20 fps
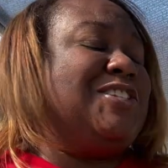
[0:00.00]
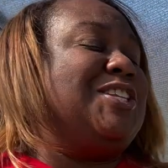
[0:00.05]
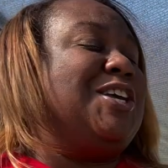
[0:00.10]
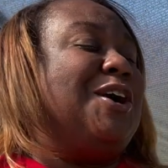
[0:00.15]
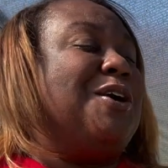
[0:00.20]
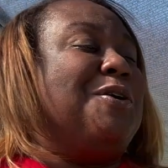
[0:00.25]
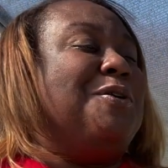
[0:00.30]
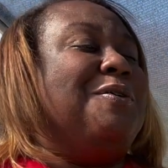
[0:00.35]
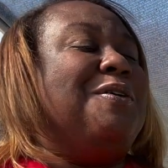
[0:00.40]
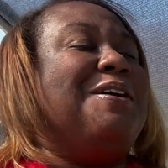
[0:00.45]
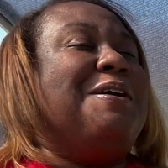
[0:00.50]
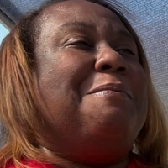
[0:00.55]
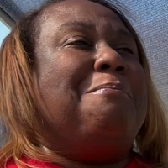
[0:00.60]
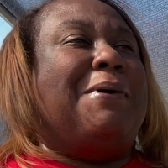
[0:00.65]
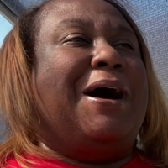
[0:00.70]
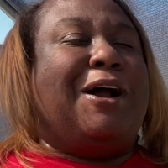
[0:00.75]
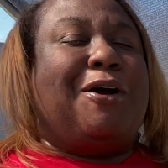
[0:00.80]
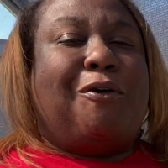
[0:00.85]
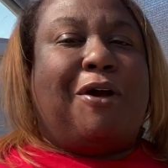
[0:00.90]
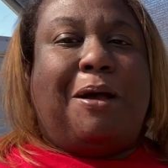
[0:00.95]
So
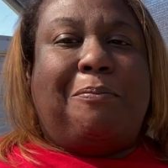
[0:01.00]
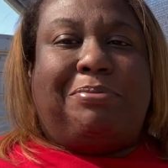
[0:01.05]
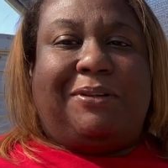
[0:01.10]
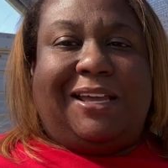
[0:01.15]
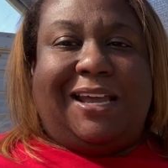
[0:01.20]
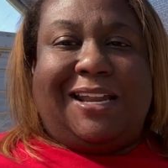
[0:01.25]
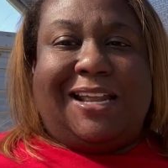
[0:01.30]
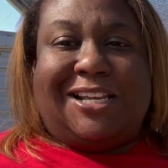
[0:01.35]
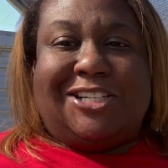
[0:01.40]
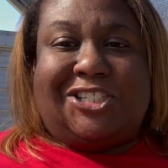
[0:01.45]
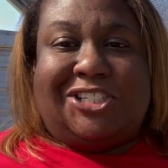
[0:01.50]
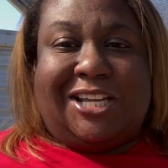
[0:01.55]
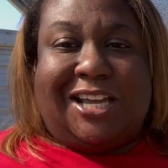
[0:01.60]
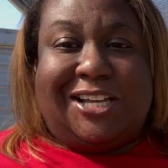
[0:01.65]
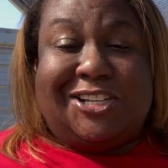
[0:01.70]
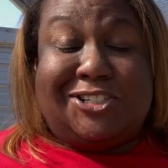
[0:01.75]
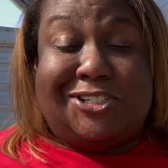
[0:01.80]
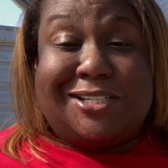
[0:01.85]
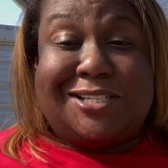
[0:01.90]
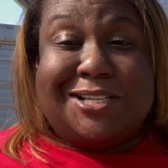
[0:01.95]
my crop plan has
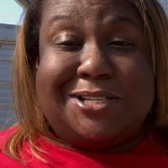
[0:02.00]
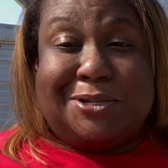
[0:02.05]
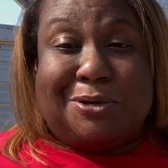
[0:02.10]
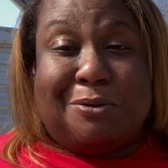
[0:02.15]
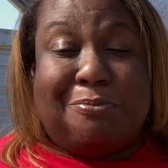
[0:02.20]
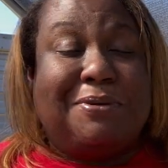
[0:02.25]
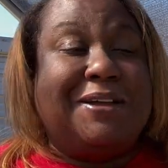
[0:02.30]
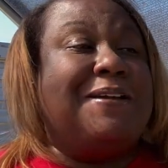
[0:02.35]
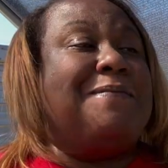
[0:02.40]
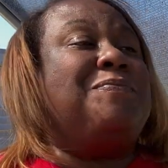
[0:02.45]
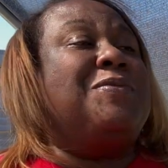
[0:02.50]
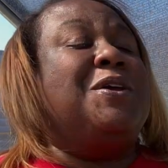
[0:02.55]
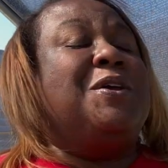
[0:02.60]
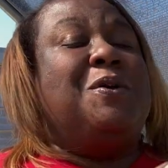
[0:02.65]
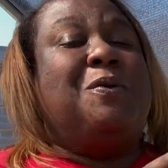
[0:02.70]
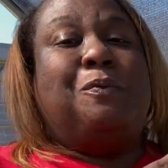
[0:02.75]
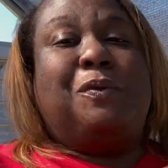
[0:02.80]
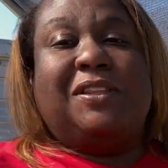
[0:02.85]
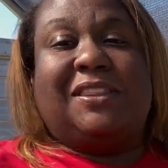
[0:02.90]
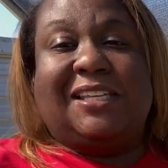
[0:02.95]
changed just a little bit
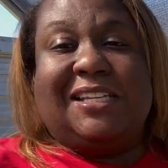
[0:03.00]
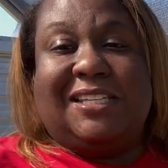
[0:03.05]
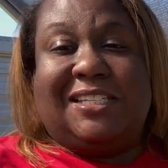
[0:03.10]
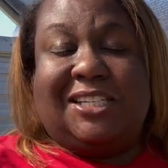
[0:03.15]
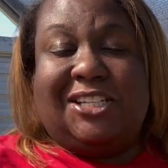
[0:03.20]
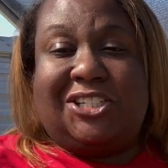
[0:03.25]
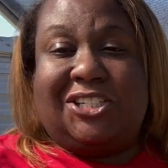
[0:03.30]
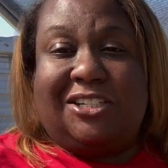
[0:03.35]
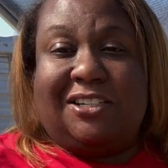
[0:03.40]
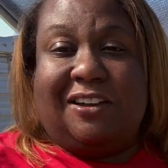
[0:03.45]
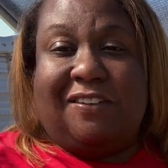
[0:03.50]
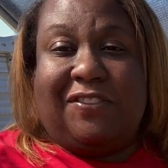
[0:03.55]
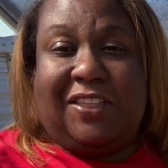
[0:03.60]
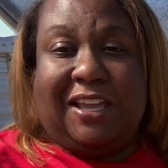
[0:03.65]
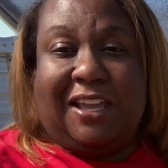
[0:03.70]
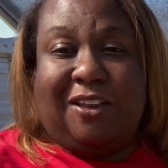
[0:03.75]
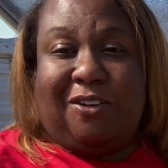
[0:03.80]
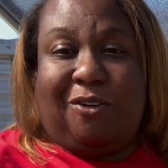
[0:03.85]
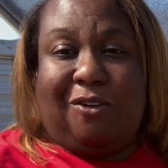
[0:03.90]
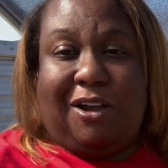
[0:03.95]
with the addition of the
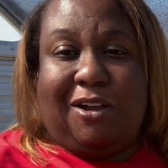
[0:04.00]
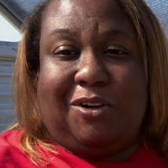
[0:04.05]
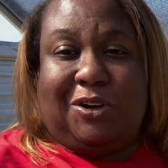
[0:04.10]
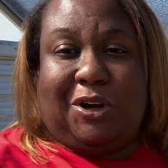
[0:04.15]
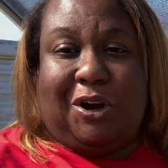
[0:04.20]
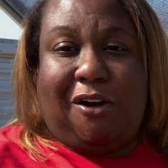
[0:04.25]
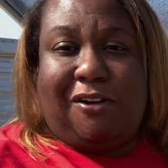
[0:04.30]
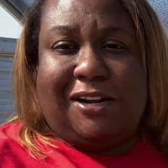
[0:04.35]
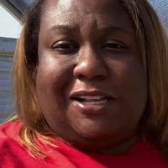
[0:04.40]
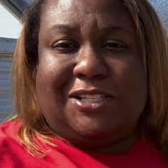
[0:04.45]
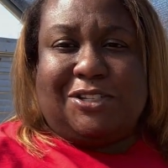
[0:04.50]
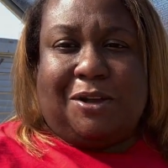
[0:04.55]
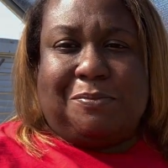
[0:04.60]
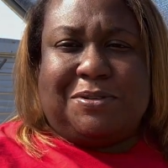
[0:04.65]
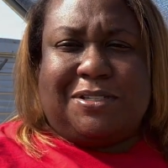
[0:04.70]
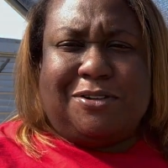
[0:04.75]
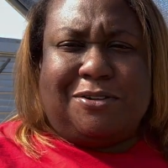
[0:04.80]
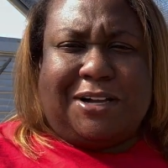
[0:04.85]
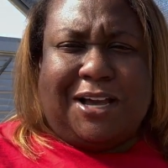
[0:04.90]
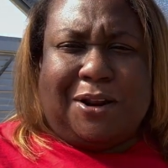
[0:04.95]
in-ground gardening. So I'm
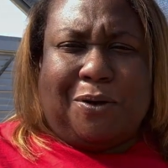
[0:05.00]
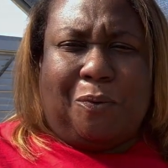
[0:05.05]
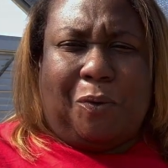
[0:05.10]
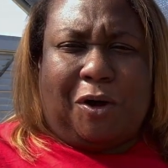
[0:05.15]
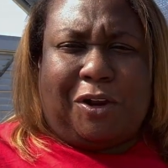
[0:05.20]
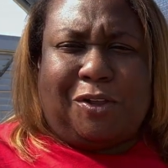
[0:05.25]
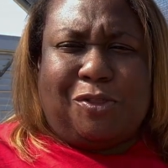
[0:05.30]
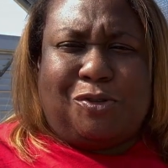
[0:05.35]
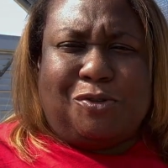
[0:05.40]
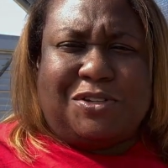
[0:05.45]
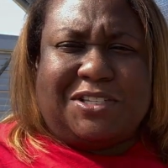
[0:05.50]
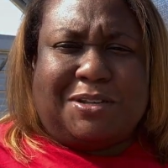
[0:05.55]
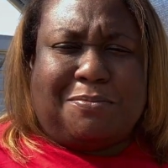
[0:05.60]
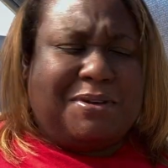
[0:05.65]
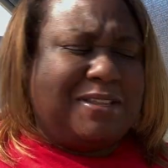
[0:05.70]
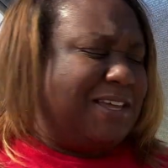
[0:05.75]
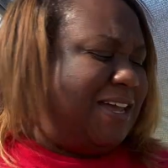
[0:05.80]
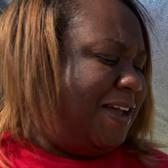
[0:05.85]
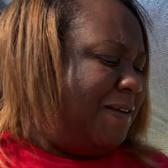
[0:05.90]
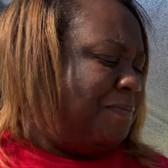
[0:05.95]
still kind of working through some
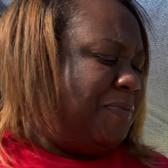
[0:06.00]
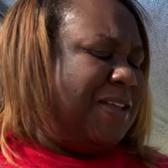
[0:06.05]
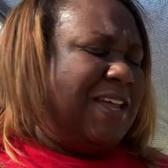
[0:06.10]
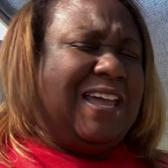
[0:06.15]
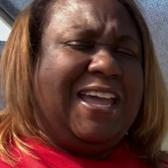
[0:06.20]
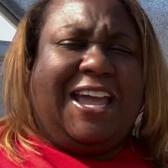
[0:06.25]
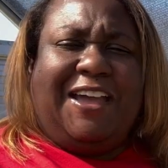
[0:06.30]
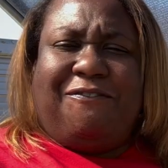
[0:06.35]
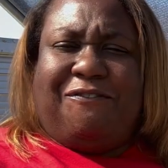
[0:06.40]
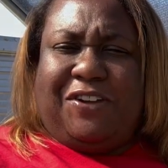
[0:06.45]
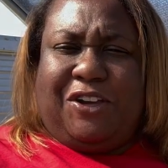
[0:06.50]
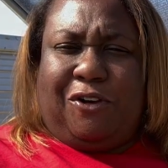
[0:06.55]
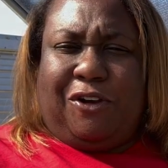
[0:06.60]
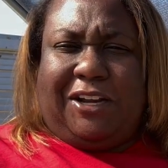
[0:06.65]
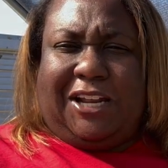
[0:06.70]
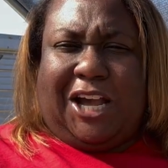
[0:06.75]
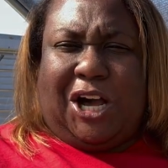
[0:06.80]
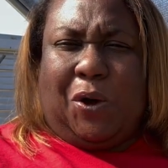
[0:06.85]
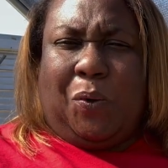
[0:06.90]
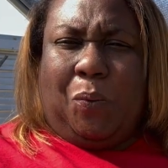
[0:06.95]
of that and
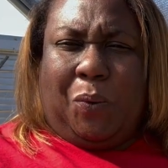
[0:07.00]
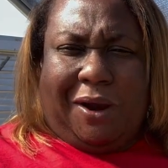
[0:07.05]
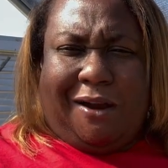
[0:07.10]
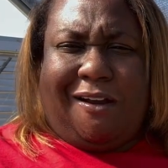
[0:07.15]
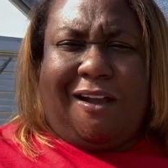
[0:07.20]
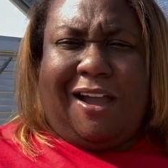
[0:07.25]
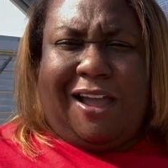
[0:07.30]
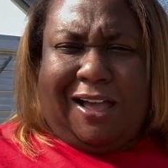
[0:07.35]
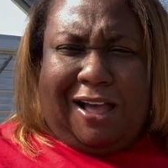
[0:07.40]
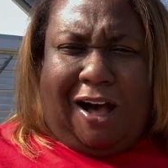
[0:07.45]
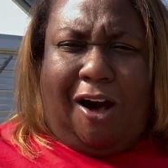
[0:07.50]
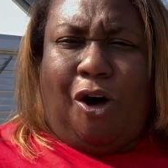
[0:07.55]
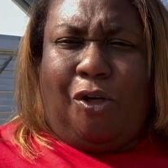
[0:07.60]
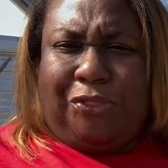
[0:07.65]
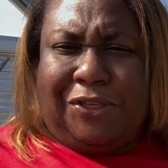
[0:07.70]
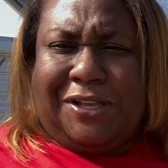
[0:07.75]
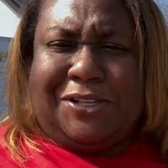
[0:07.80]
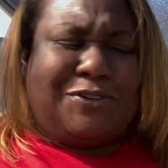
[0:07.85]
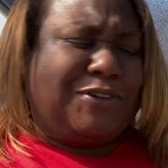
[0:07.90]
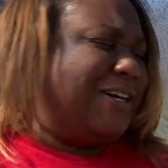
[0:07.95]
figuring out where all
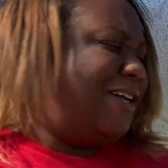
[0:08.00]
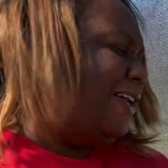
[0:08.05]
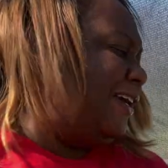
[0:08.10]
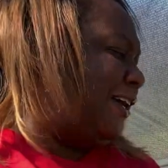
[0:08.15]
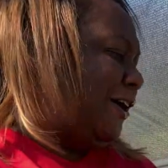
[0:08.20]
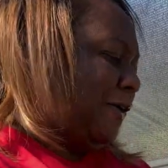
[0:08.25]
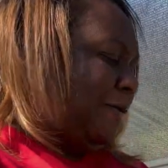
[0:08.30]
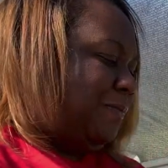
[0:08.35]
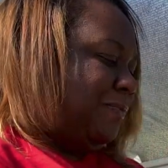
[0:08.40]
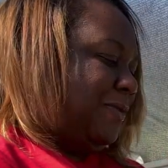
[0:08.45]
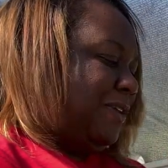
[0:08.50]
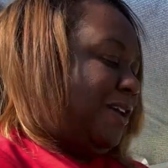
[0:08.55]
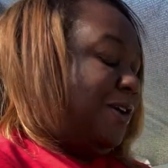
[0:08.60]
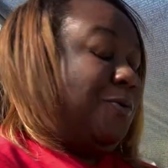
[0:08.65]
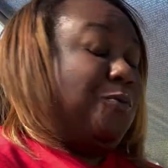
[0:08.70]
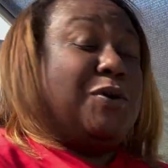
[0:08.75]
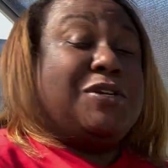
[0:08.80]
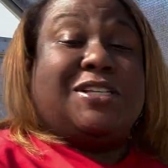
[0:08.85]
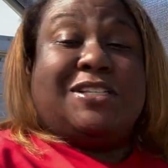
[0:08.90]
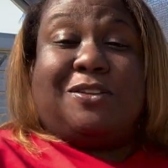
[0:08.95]
things are going to go,
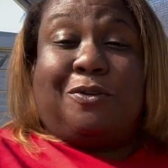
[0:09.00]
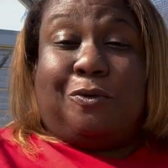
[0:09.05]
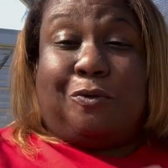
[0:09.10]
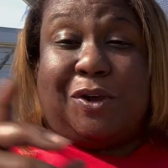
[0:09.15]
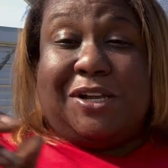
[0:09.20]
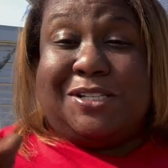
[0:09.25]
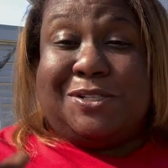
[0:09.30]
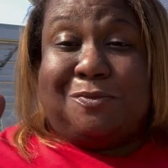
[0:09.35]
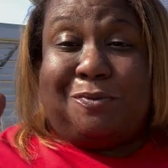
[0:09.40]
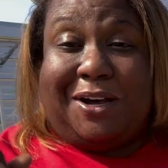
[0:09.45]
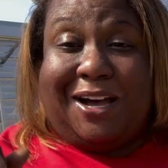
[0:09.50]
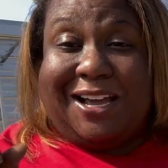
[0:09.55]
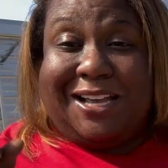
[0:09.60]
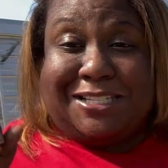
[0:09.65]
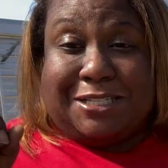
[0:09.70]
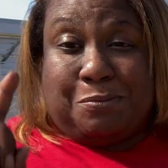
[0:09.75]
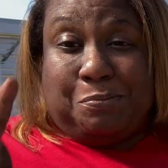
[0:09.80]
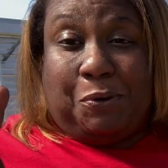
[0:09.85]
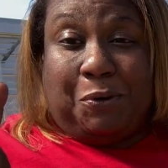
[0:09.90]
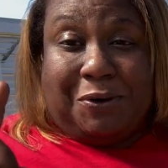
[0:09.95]
which is the reason why
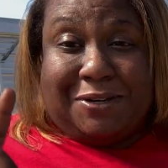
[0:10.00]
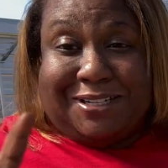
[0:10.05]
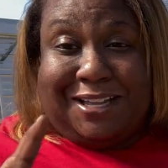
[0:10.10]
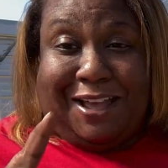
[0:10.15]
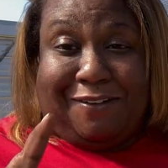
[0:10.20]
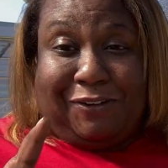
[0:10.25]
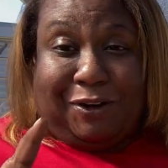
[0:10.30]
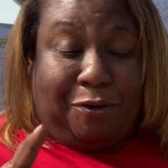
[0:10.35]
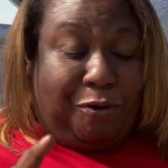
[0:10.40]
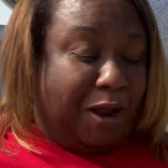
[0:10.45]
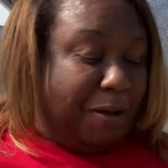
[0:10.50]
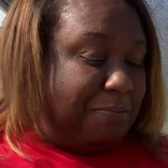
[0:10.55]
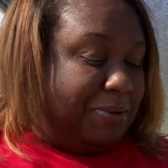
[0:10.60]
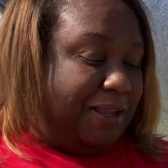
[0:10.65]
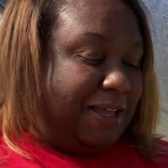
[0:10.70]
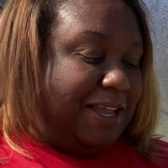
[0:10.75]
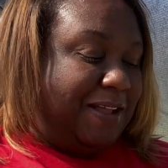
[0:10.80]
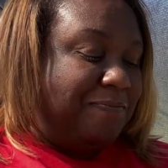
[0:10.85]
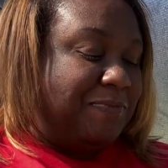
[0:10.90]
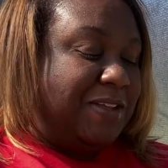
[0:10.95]
it's important to have a crop
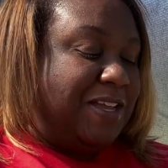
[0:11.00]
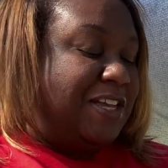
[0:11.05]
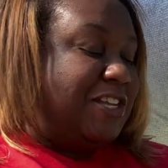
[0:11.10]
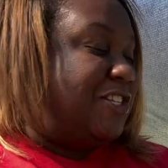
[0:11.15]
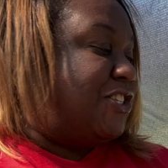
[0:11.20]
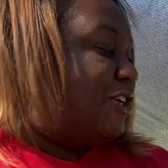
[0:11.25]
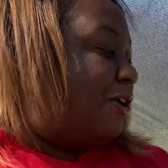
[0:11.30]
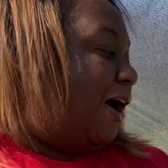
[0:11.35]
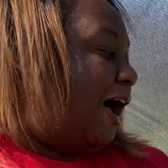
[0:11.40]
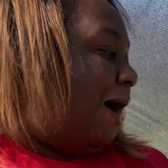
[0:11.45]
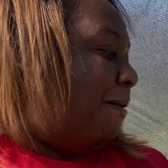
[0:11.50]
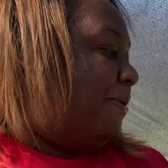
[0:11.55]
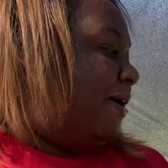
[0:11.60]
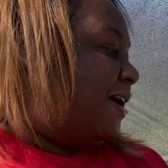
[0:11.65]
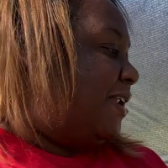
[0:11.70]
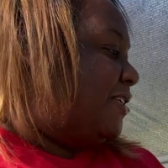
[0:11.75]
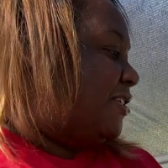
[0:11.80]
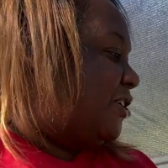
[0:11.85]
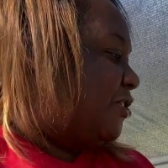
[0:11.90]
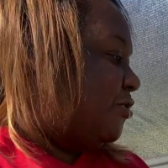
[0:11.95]
plan. So I'm
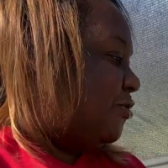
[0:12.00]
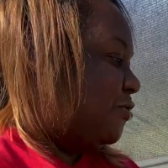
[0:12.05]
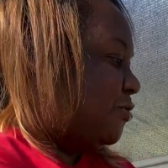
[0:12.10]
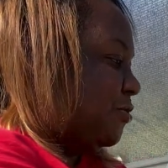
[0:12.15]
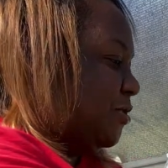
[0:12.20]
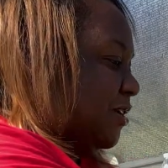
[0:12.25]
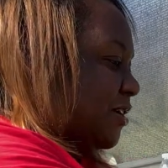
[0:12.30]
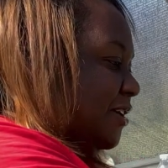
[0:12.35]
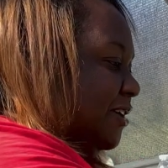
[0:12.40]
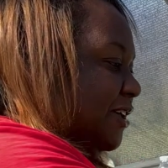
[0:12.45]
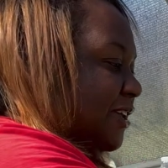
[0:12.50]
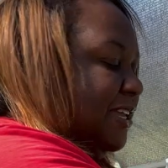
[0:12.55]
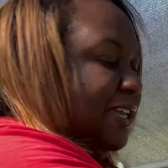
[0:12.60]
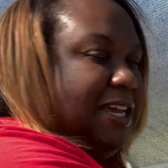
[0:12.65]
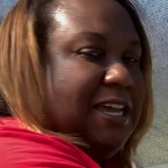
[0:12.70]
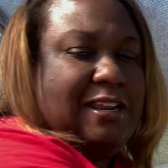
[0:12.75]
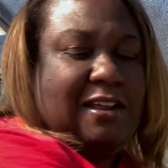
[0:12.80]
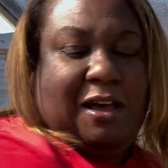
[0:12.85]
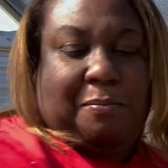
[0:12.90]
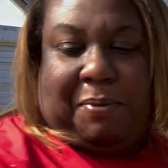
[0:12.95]
going to
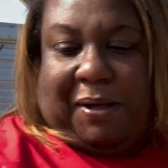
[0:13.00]
get a